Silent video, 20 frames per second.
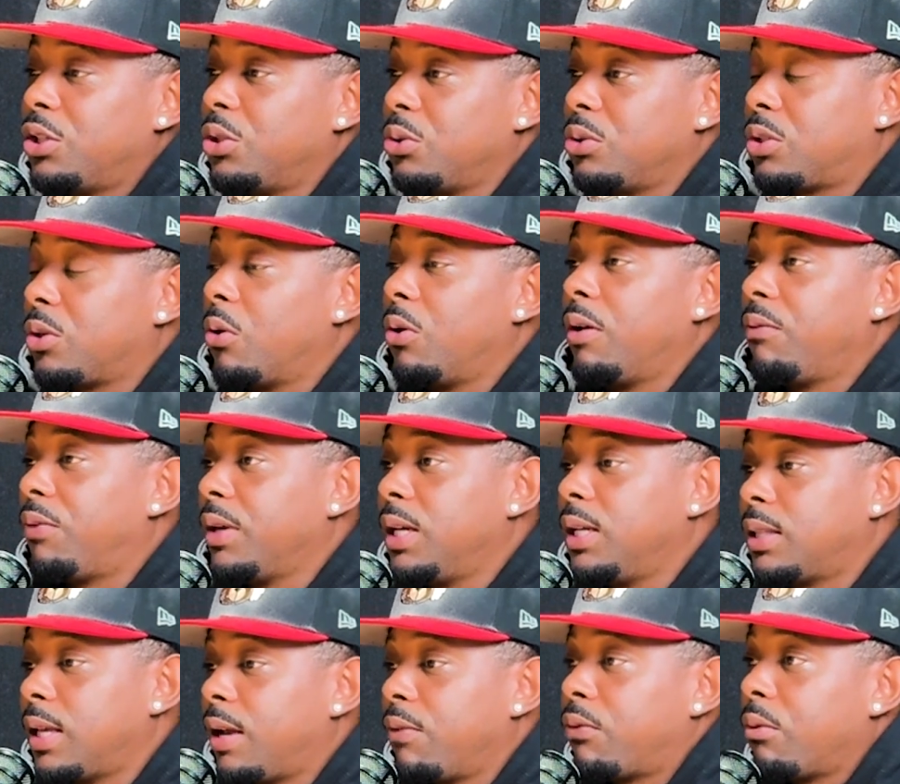So if
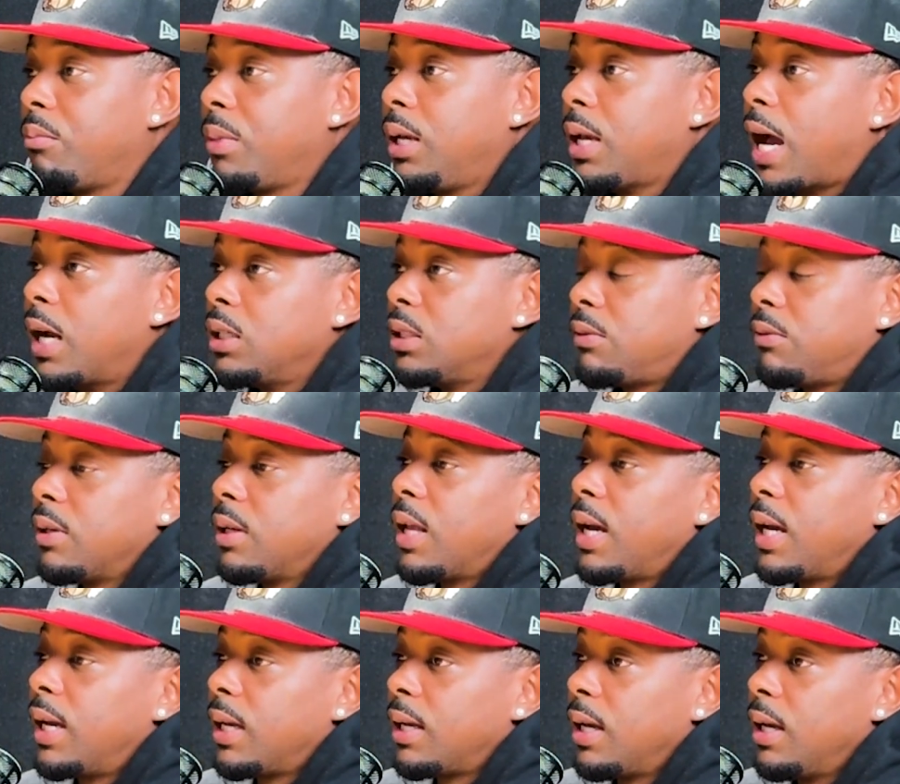anything for me, I just feel
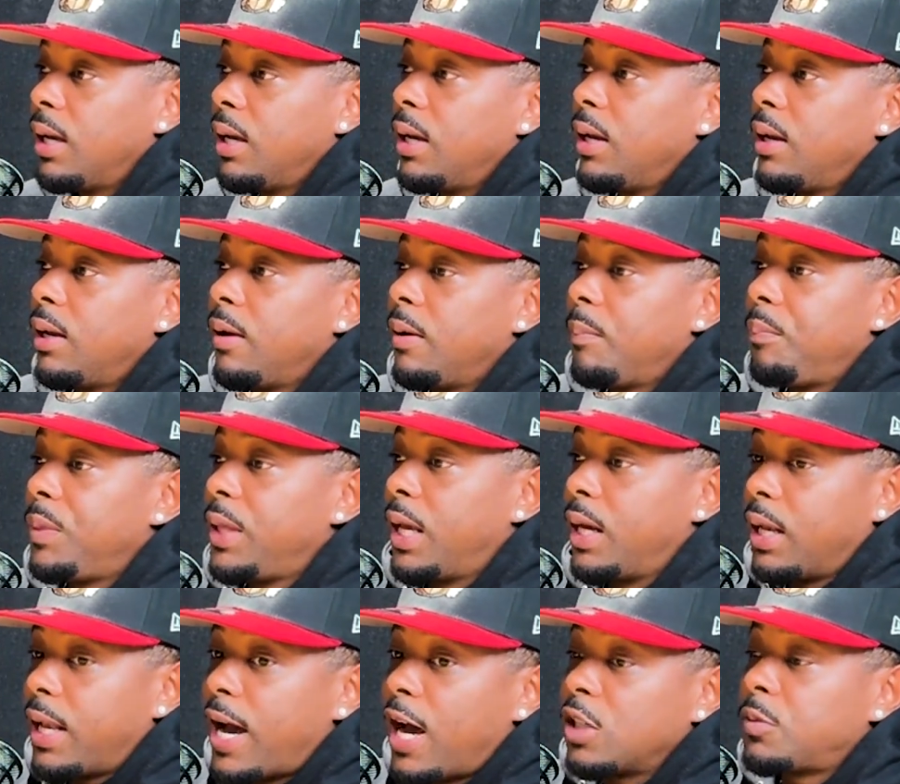like it
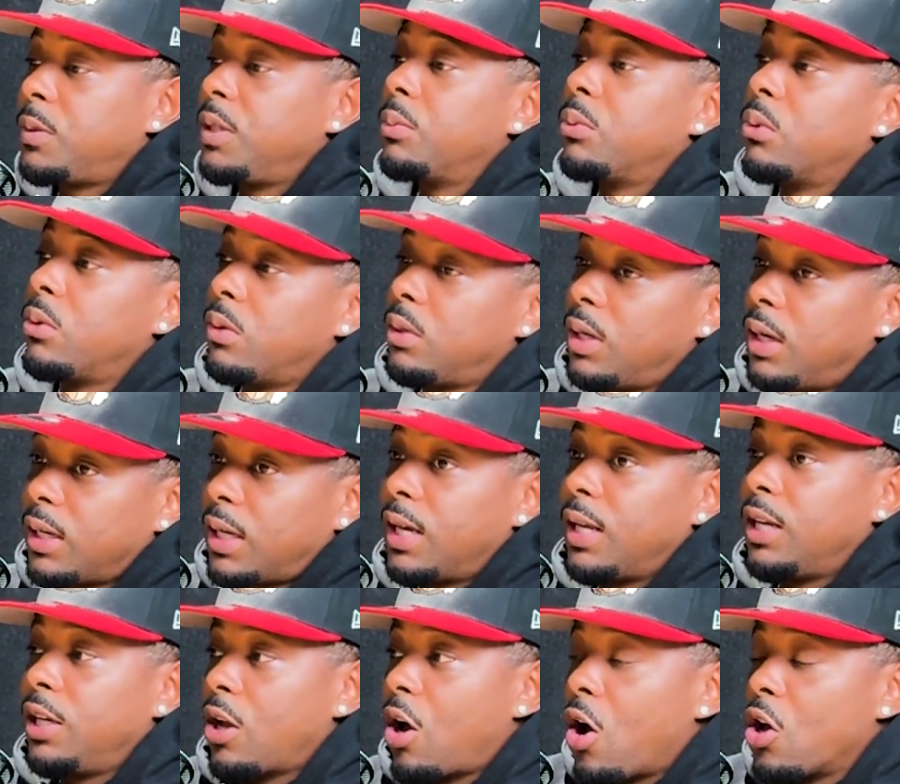allows people, again,
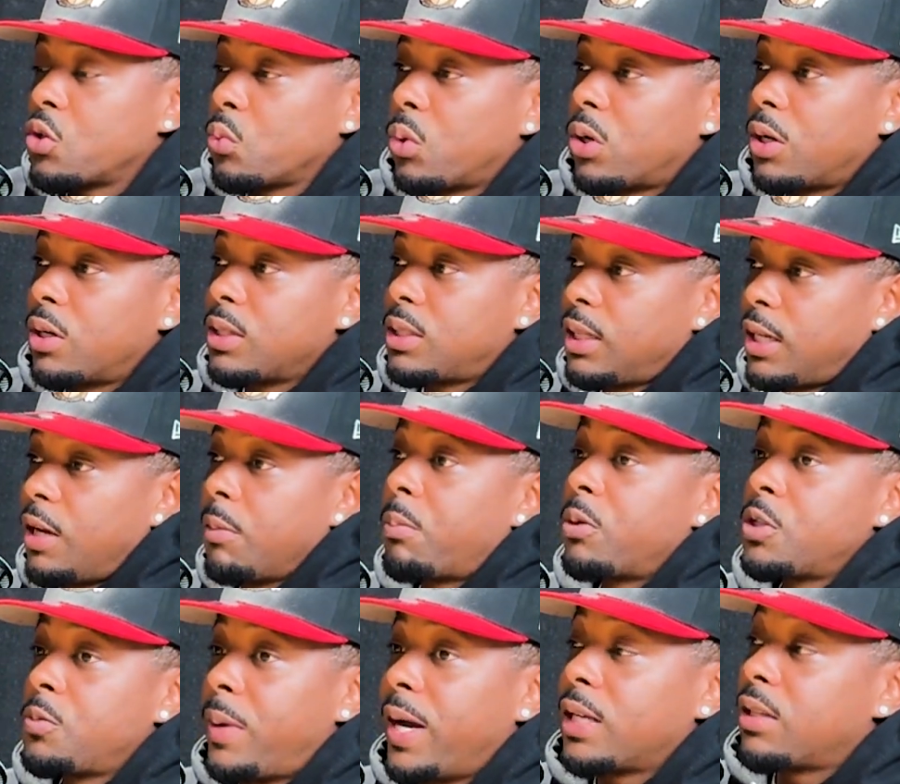in y'all's words, to get
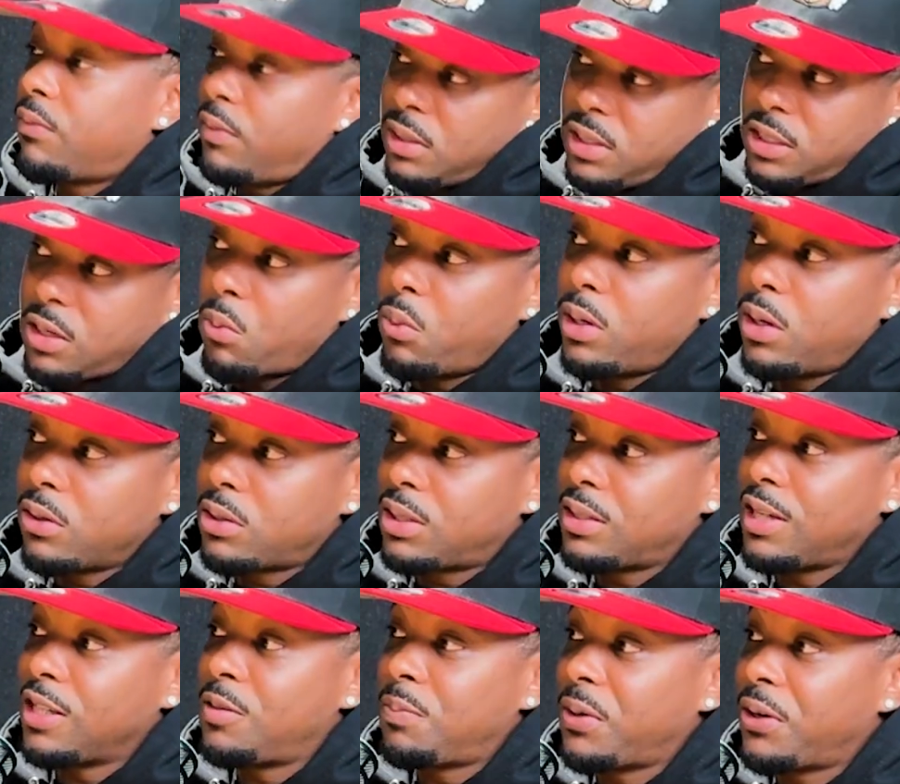perspective into someone else's
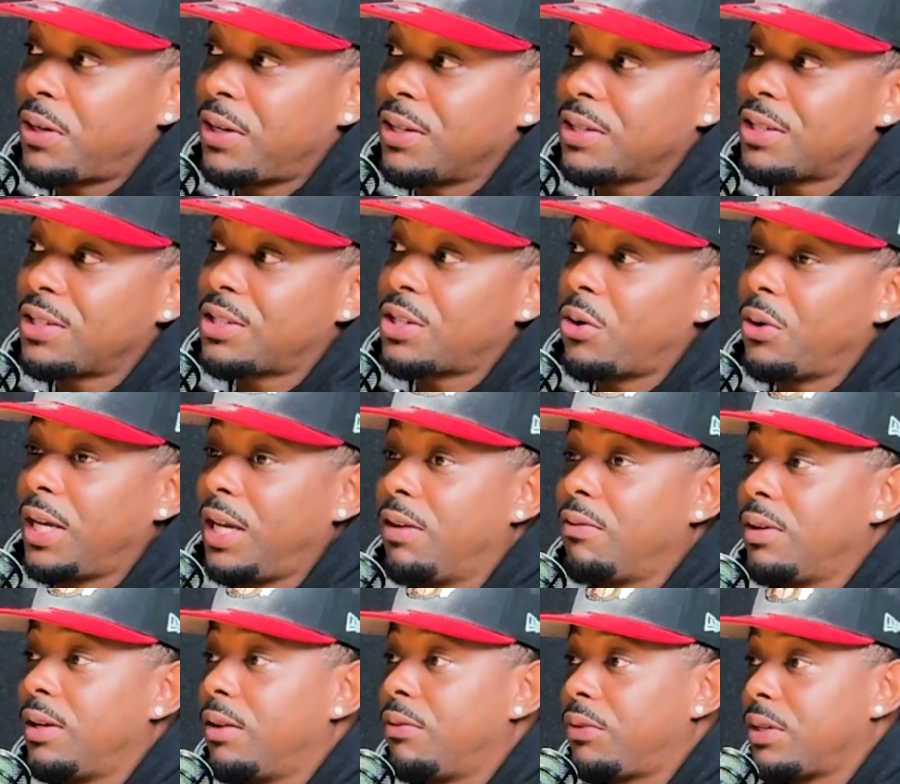experience. So
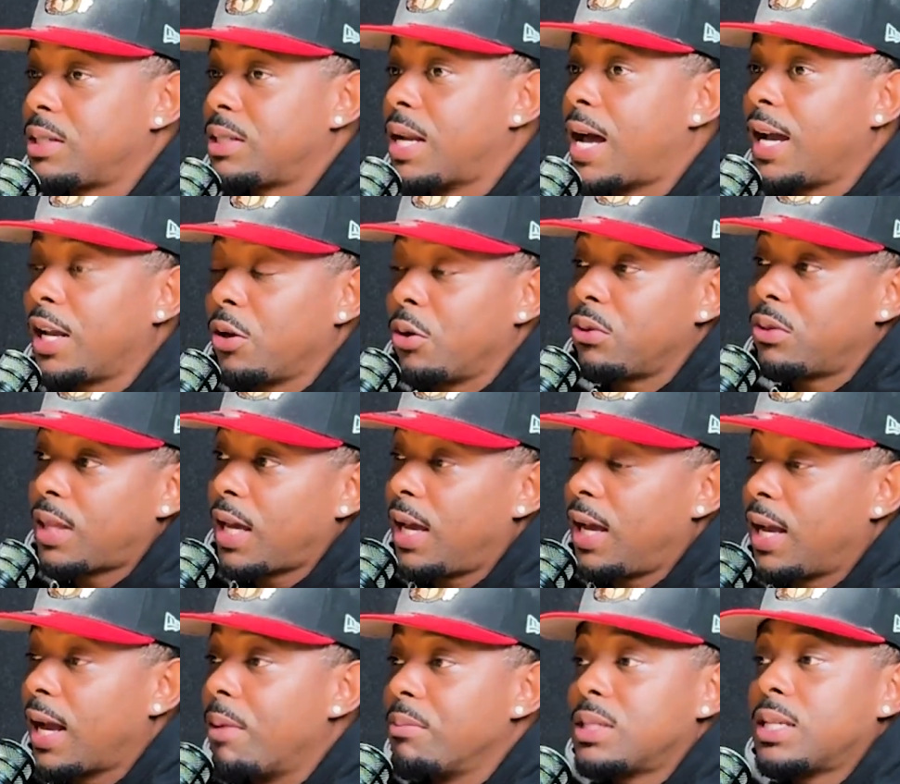even if it's not your
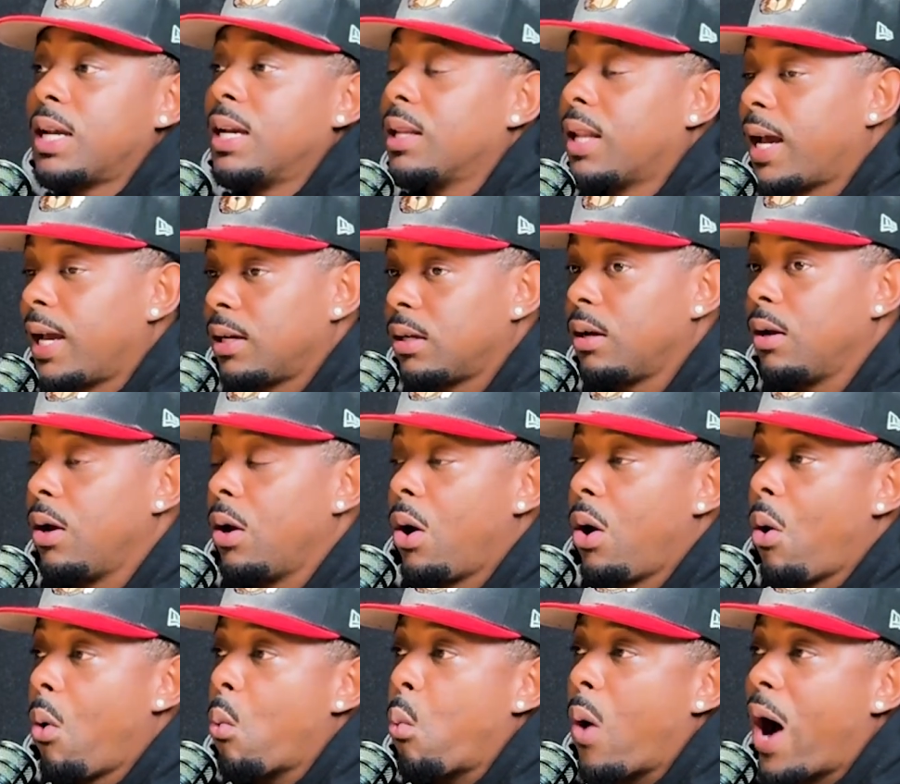thing, I'm saying like,
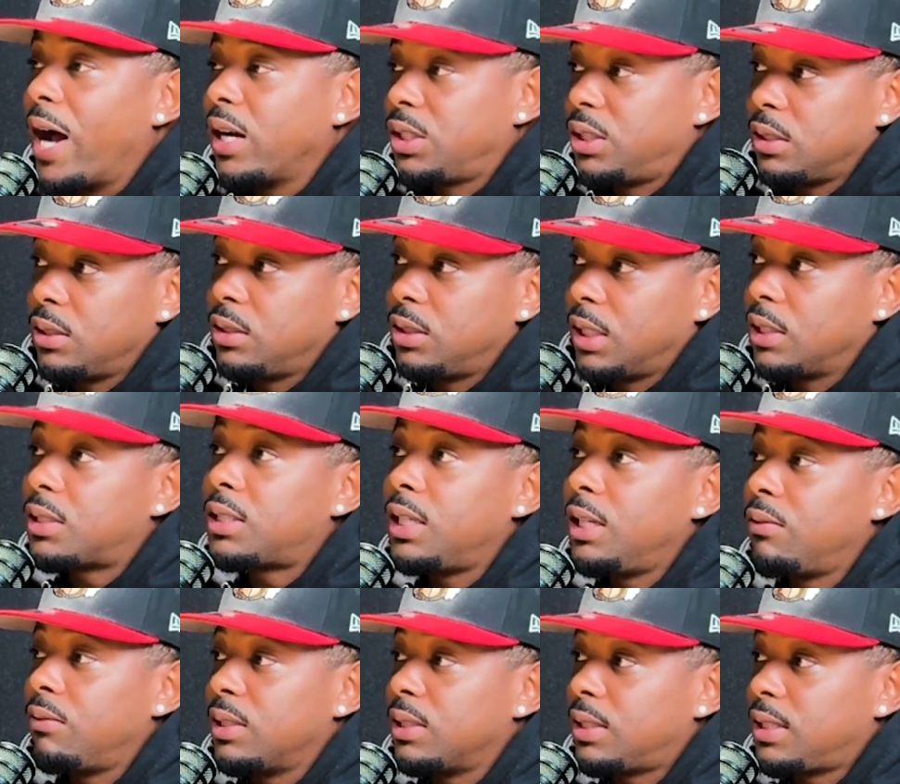watch it just to
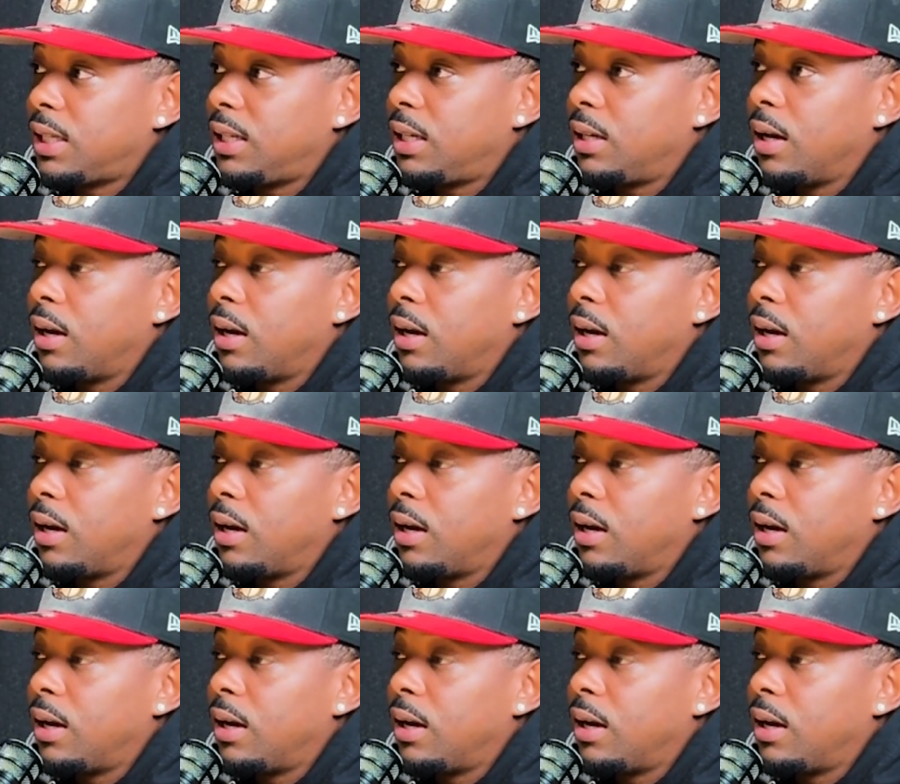even see.